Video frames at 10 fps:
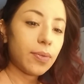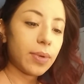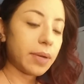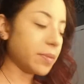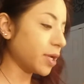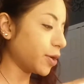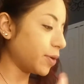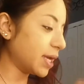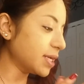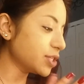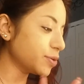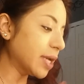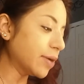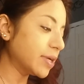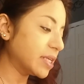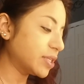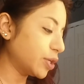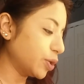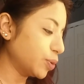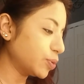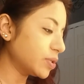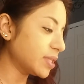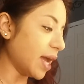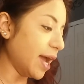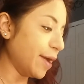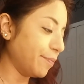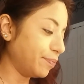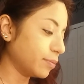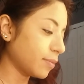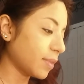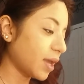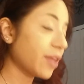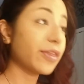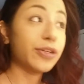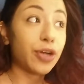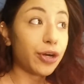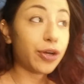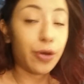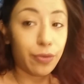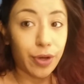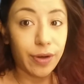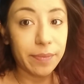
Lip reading: What I'm going to go ahead and do now is use the dark cocoa.